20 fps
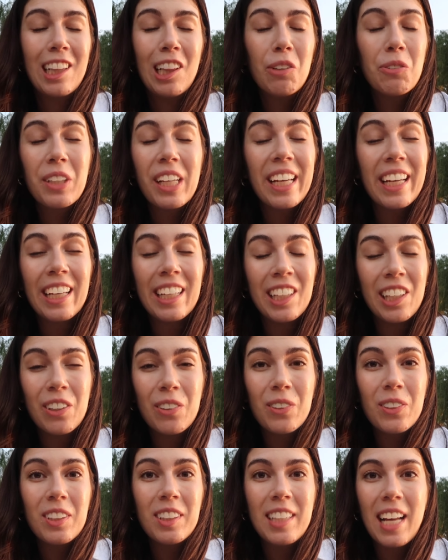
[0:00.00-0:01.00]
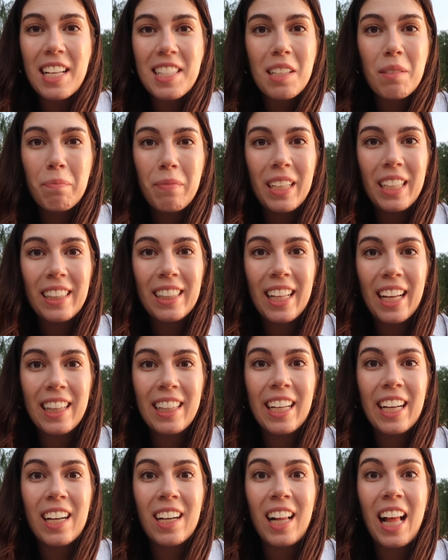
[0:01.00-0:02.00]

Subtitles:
looking at you doesn't mean that they're